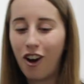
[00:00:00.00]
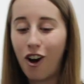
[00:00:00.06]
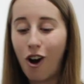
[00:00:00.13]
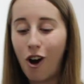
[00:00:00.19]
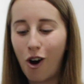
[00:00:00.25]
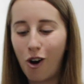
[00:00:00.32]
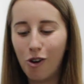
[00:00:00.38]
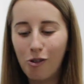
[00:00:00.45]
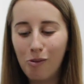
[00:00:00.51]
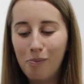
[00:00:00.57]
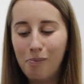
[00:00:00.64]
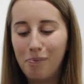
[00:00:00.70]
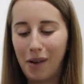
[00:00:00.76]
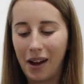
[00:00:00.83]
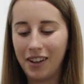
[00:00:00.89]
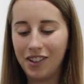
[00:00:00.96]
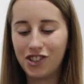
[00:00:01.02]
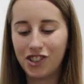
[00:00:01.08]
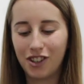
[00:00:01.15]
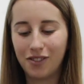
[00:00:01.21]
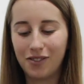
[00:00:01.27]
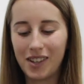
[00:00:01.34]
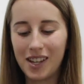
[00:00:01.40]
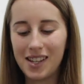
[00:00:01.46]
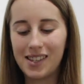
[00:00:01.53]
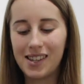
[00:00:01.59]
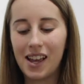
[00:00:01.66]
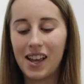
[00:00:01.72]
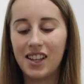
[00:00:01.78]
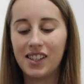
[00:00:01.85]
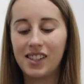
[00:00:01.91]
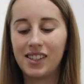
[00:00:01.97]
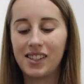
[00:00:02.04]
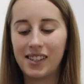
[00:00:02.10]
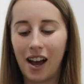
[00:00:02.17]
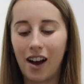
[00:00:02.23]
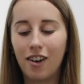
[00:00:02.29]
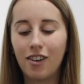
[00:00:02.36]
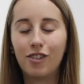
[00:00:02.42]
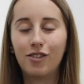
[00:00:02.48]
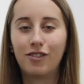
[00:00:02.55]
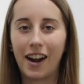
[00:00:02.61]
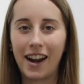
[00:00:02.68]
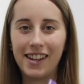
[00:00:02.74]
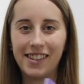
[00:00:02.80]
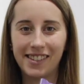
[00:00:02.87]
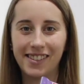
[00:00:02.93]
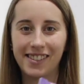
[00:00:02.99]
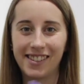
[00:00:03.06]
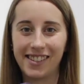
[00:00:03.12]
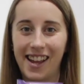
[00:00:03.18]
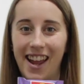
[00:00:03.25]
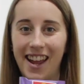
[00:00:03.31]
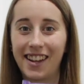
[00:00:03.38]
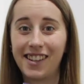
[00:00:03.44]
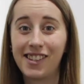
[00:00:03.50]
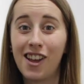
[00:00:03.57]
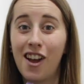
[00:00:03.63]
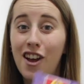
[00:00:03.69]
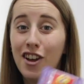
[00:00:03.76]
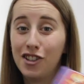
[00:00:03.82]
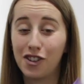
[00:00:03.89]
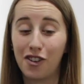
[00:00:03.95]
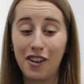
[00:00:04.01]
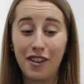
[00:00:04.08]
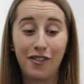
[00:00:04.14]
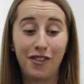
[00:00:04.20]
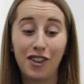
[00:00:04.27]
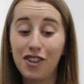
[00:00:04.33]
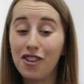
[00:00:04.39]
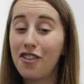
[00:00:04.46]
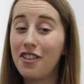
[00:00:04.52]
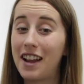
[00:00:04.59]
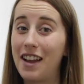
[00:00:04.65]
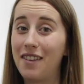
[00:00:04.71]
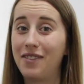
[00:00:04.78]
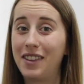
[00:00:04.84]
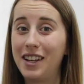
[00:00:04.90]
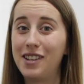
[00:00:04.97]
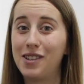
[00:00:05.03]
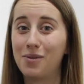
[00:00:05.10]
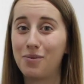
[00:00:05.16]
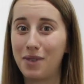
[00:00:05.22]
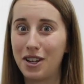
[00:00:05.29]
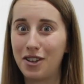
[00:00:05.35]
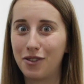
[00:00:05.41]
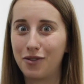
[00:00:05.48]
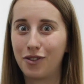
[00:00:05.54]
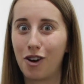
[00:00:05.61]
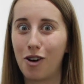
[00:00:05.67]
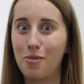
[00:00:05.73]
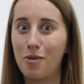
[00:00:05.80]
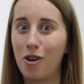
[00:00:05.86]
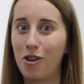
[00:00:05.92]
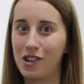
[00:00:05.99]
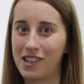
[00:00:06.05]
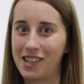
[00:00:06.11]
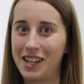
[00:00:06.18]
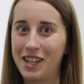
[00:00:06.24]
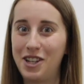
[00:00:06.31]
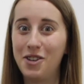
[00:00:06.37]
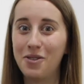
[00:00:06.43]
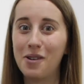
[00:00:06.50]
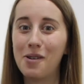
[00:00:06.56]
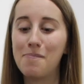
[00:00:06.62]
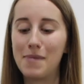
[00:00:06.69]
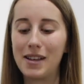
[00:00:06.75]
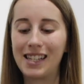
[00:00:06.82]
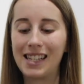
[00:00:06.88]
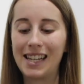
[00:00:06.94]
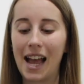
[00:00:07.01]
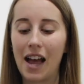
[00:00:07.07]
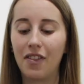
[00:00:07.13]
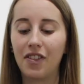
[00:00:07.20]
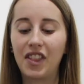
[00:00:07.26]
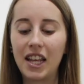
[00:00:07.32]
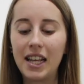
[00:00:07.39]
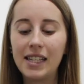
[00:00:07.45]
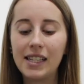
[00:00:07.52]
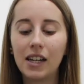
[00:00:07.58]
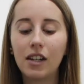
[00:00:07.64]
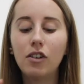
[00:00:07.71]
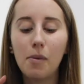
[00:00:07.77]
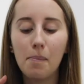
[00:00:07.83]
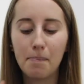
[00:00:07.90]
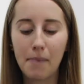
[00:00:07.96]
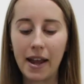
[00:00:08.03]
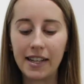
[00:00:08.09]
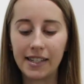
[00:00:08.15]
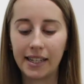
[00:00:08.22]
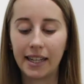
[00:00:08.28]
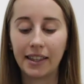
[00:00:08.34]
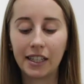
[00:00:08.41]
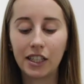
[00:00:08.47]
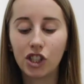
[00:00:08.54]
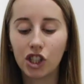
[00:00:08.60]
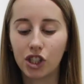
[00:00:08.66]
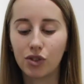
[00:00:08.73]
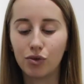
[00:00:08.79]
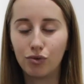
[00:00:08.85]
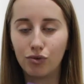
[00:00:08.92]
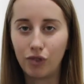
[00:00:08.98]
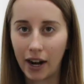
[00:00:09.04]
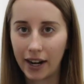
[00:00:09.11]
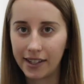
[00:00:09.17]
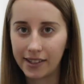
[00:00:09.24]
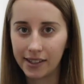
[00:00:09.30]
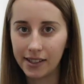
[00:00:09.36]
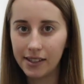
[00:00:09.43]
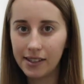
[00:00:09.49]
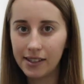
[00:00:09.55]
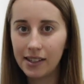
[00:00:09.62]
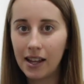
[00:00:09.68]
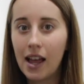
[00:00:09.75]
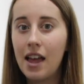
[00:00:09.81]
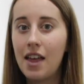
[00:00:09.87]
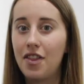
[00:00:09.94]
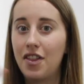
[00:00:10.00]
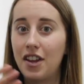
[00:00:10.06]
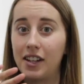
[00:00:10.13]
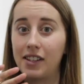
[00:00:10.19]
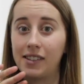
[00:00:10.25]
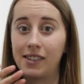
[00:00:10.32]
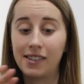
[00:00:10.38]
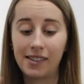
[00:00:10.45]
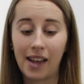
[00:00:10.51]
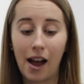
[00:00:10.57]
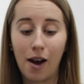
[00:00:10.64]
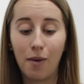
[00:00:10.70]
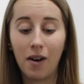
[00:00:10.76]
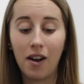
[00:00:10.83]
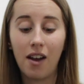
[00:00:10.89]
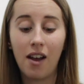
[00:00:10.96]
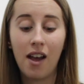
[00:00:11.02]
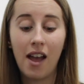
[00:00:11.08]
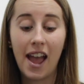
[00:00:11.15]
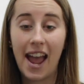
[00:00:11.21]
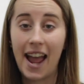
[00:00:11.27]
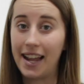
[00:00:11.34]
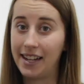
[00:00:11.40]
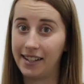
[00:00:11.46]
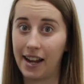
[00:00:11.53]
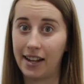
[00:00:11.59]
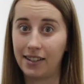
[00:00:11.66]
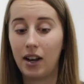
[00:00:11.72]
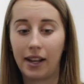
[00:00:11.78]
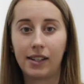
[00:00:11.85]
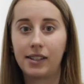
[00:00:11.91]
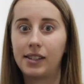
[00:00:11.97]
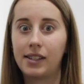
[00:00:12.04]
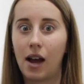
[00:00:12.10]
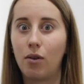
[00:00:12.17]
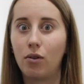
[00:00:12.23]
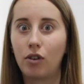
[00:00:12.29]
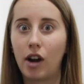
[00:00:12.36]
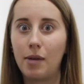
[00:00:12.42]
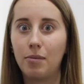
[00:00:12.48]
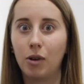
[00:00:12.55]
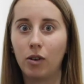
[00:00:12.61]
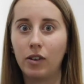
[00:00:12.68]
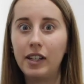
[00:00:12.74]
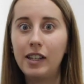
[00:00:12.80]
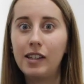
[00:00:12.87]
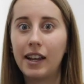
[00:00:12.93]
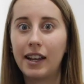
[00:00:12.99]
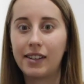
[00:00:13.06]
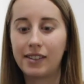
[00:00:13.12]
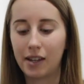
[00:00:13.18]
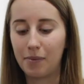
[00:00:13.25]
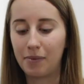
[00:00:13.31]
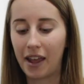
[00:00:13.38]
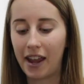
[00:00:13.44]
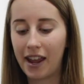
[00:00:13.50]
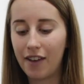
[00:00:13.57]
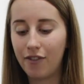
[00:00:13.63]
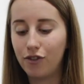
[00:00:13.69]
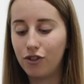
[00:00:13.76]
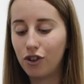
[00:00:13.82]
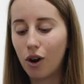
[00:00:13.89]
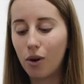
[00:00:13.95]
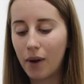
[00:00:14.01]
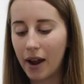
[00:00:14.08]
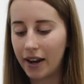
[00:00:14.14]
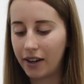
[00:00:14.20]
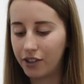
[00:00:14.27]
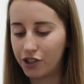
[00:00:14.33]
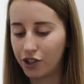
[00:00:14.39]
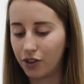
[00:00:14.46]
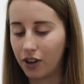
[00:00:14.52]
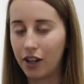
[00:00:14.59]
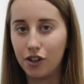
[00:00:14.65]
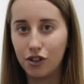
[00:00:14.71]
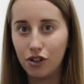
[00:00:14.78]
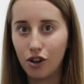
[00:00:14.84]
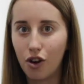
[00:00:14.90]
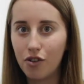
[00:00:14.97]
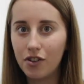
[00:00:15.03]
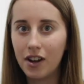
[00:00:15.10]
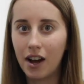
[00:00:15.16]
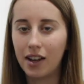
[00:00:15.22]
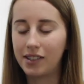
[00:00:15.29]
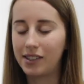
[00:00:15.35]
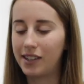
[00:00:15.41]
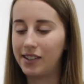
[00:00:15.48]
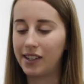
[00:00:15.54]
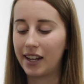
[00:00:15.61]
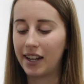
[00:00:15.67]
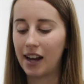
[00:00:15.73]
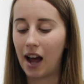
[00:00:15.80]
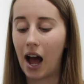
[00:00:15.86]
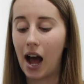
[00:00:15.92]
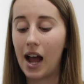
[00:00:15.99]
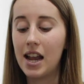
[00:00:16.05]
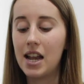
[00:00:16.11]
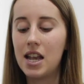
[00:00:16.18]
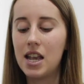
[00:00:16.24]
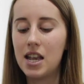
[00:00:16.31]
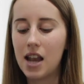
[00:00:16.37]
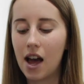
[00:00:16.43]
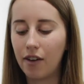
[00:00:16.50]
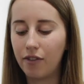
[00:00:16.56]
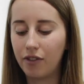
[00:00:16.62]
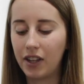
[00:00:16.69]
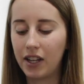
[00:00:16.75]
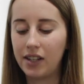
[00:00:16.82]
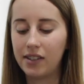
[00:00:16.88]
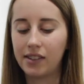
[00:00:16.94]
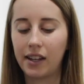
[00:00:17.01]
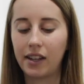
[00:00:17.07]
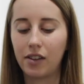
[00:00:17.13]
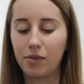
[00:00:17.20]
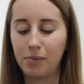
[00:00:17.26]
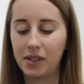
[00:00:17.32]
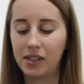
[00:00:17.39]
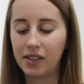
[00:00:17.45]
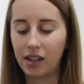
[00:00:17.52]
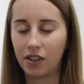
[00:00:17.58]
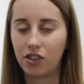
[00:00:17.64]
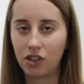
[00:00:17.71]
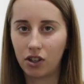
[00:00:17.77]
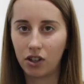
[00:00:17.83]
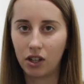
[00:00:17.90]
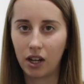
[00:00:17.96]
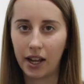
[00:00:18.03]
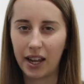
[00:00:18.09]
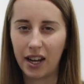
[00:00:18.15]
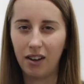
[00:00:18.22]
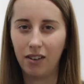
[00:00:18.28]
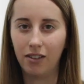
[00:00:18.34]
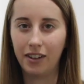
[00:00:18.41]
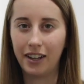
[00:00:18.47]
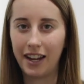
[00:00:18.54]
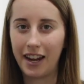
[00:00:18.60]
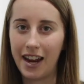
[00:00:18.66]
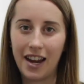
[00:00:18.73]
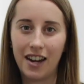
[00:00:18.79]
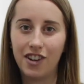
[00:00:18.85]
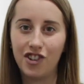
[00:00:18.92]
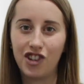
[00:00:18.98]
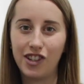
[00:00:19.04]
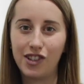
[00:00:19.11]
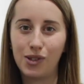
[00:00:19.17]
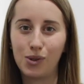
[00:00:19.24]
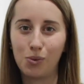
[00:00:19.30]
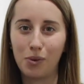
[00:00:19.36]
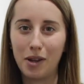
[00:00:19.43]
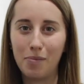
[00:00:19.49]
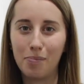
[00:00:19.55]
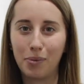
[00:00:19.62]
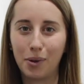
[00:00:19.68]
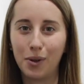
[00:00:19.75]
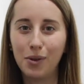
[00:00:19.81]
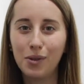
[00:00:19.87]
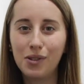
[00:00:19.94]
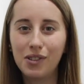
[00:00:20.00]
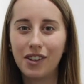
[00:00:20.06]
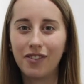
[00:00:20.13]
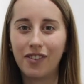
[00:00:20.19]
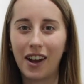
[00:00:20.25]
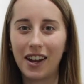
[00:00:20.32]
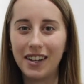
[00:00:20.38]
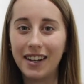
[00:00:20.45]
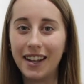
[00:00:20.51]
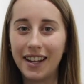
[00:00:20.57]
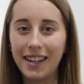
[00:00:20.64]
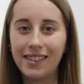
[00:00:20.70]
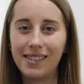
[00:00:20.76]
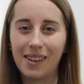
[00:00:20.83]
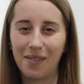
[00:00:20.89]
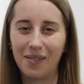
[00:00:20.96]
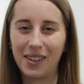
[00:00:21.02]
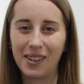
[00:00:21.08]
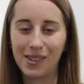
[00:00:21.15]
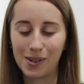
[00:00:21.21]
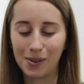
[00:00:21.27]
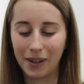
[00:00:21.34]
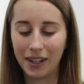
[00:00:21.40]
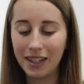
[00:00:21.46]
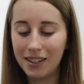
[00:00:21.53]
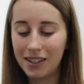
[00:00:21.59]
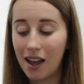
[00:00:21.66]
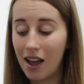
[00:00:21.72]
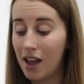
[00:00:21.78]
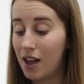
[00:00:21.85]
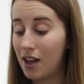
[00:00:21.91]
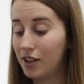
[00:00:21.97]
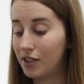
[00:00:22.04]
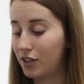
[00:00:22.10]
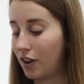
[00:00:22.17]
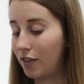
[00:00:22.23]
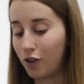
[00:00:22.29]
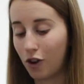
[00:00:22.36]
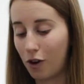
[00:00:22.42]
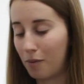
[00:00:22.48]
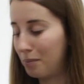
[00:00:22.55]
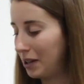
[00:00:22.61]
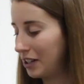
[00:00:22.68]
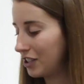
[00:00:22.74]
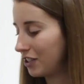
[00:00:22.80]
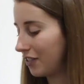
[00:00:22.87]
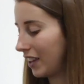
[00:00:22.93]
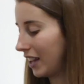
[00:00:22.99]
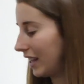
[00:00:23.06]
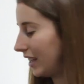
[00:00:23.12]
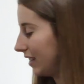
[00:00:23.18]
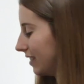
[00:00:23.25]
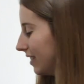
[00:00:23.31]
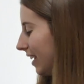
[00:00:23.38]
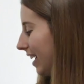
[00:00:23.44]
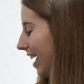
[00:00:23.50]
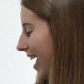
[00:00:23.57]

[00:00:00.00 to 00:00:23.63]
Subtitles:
a whole bunch of these sour raisin snacks. So if you don't have these where you're from, honestly, you are missing out. These are amazing. They're just raisins that are sour and taste like sour grape lollies, except they have no added sugar, no nasties. Again, I love these. They give me such a good like little energy sweet boost if I need something sweet. So I've got a bunch of these.